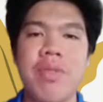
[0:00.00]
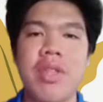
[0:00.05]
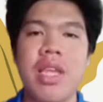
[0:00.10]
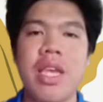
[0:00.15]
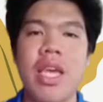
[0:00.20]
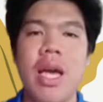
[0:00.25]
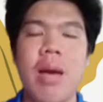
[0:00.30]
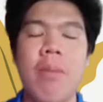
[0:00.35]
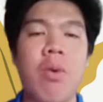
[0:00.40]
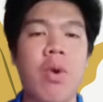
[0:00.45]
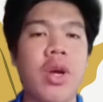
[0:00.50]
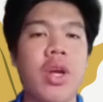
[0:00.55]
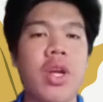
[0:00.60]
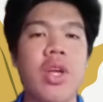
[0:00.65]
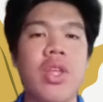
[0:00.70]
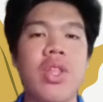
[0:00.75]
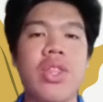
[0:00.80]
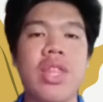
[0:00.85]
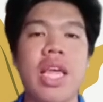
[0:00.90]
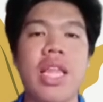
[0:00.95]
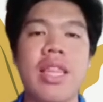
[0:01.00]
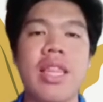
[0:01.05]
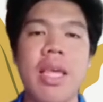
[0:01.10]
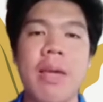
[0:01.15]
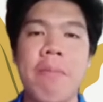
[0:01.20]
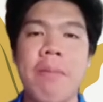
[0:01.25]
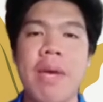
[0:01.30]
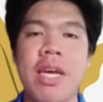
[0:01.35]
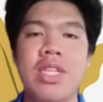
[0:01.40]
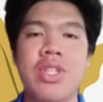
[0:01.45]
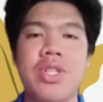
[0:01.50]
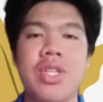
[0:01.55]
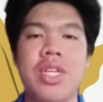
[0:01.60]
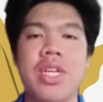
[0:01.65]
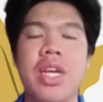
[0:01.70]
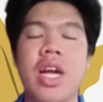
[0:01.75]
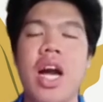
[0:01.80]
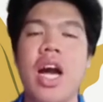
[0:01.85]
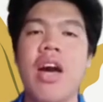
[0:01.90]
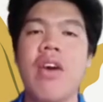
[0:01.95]
a more authentic
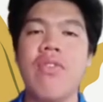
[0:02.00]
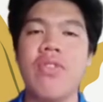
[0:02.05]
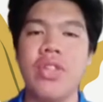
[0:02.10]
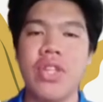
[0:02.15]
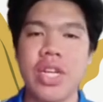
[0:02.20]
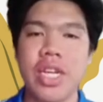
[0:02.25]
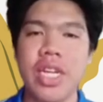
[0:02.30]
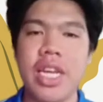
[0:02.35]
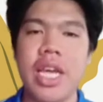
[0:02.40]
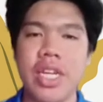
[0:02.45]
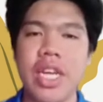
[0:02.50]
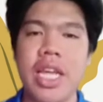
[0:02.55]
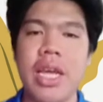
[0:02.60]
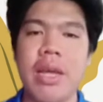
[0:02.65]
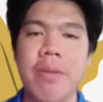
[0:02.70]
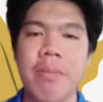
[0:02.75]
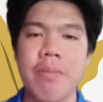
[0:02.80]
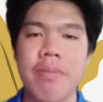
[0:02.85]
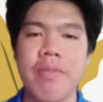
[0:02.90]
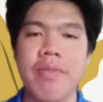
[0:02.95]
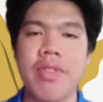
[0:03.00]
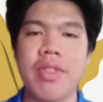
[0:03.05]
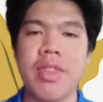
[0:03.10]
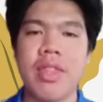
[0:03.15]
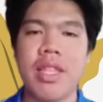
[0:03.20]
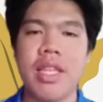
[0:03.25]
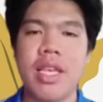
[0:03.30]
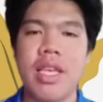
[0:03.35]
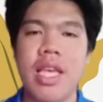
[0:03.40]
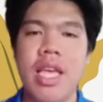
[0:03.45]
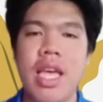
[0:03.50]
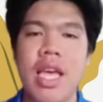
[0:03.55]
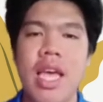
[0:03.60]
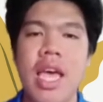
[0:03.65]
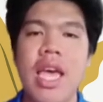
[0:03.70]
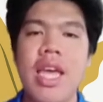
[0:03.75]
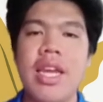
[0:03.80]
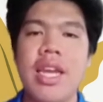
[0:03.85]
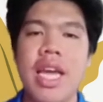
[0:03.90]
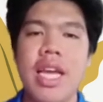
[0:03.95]
measure of learning.
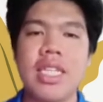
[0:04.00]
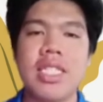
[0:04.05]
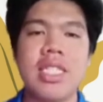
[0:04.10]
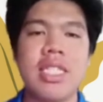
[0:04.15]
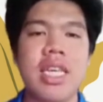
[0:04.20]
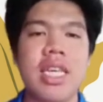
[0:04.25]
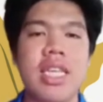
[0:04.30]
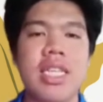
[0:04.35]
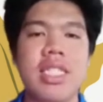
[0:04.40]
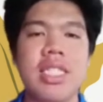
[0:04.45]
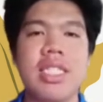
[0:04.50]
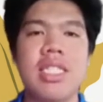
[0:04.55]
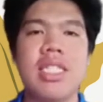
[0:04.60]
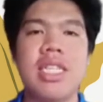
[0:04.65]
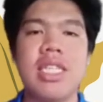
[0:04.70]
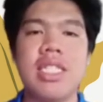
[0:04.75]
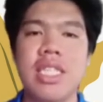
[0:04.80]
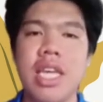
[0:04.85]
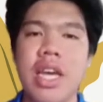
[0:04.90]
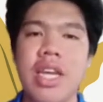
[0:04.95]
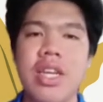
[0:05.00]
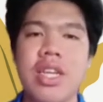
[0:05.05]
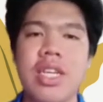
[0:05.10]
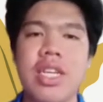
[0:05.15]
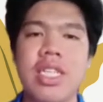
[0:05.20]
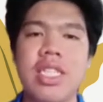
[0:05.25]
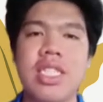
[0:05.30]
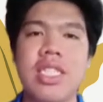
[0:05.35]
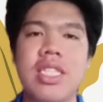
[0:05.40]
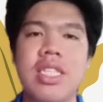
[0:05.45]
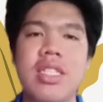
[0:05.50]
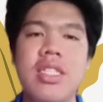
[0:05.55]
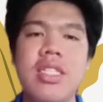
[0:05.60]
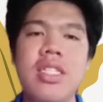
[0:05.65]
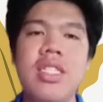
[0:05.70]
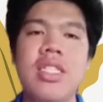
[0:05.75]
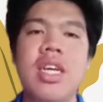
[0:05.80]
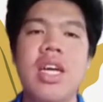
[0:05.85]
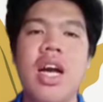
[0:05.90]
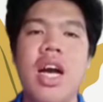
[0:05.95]
Next is designers
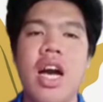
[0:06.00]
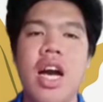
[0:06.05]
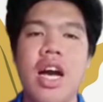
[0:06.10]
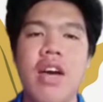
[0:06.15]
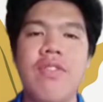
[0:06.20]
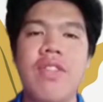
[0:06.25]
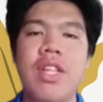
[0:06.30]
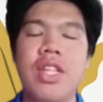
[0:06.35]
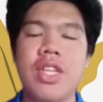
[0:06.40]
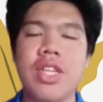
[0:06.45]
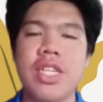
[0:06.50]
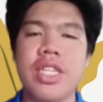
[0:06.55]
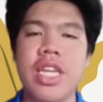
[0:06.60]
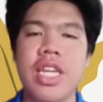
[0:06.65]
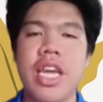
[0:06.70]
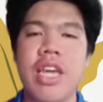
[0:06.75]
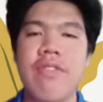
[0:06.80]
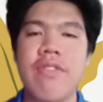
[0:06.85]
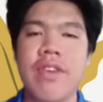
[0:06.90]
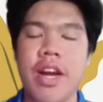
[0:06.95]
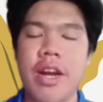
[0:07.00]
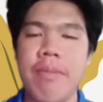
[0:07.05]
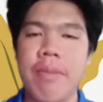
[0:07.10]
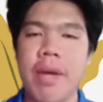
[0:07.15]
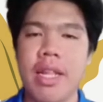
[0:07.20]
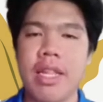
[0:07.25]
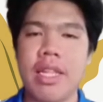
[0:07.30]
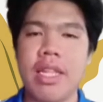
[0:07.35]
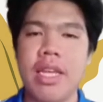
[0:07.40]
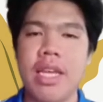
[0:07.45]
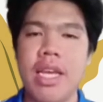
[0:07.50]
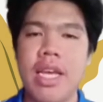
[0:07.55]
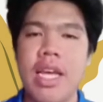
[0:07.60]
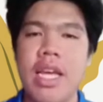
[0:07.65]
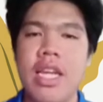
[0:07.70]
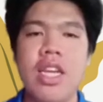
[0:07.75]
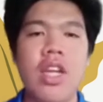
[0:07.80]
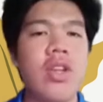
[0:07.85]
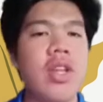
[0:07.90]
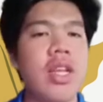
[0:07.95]
of the learning environment.
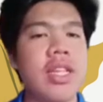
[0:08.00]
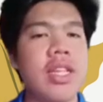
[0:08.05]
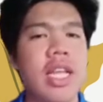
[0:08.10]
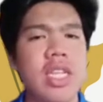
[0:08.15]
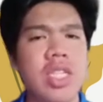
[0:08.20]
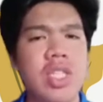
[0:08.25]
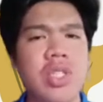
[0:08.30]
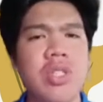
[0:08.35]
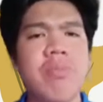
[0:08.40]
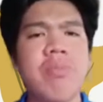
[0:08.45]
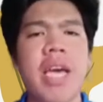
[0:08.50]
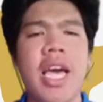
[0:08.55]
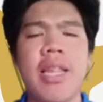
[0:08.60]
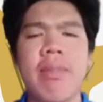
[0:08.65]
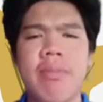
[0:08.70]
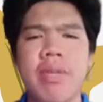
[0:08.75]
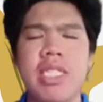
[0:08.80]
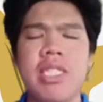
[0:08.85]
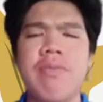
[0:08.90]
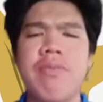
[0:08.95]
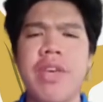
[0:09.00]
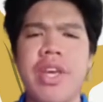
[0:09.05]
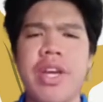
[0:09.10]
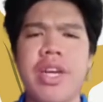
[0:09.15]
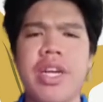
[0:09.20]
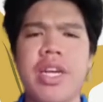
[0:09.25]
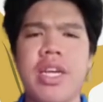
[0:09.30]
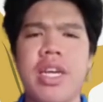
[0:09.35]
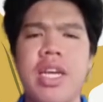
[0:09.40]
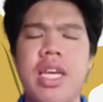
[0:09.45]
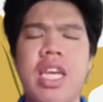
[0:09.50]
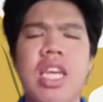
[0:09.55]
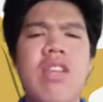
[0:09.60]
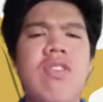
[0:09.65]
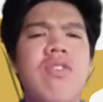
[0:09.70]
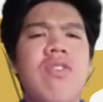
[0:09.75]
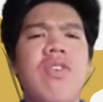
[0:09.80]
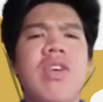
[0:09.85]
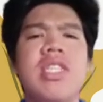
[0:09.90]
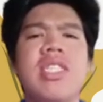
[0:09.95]
Now, the classroom atmosphere
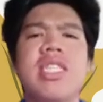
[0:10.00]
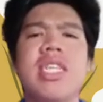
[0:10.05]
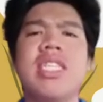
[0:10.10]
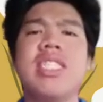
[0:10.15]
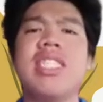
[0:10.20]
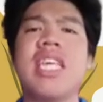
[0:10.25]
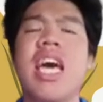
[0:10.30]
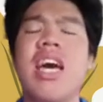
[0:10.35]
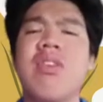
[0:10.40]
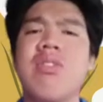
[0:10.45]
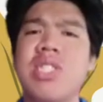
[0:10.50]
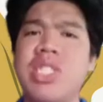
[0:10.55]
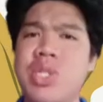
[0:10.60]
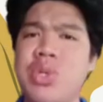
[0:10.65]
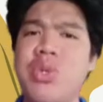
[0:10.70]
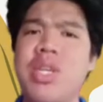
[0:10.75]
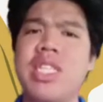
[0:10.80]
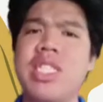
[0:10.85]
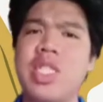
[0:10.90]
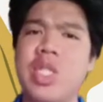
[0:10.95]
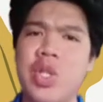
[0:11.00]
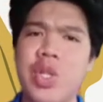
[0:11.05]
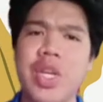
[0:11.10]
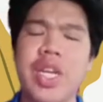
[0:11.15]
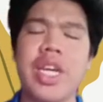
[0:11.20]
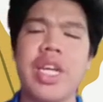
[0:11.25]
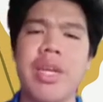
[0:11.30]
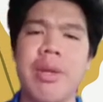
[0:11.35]
influences how students learn.